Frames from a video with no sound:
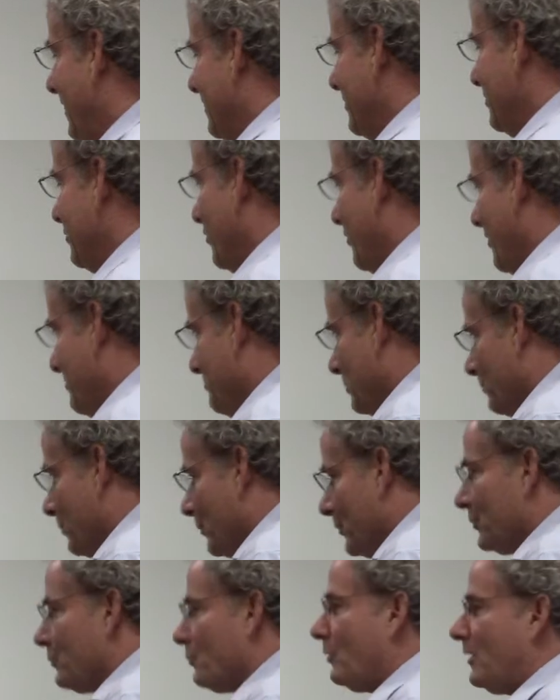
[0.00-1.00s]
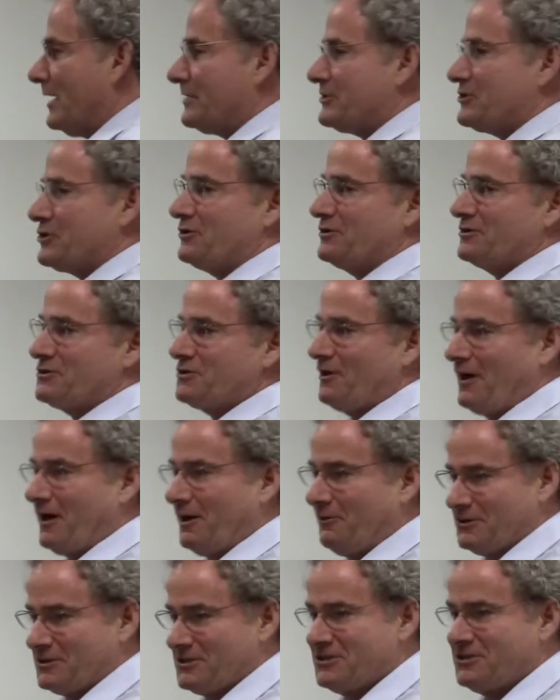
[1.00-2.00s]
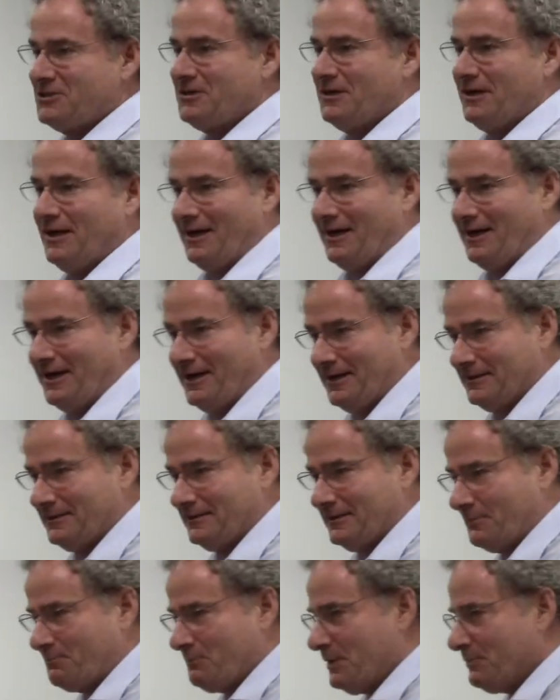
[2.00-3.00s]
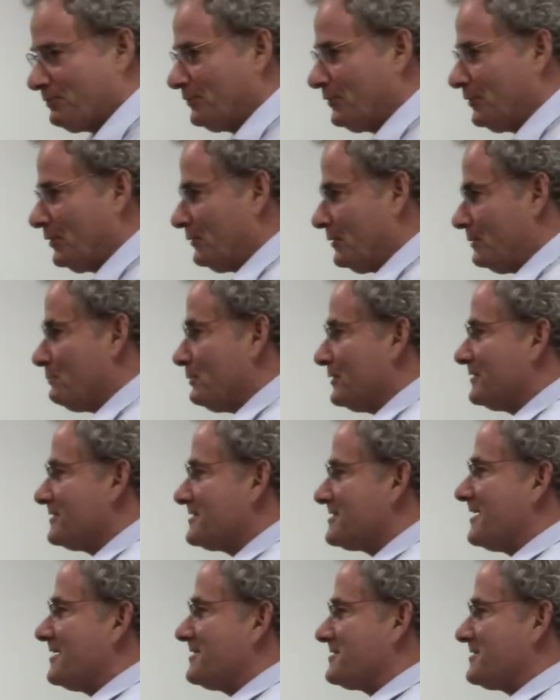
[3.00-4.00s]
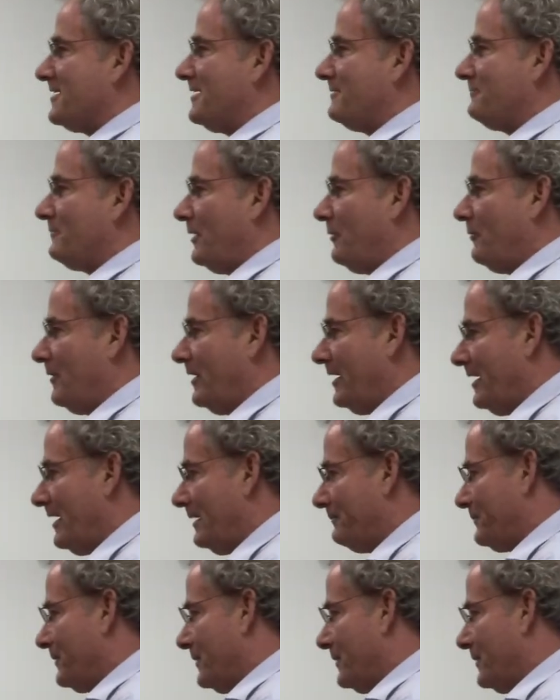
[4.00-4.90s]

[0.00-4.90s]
You know, I'm a bird watcher, so I always let people know the birds that I saw on my way up.